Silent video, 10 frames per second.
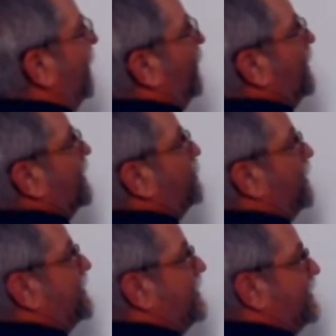This
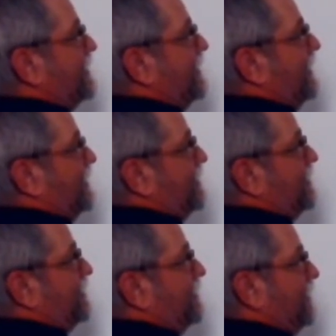plus this is this.
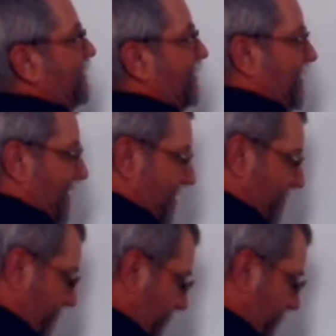Okay?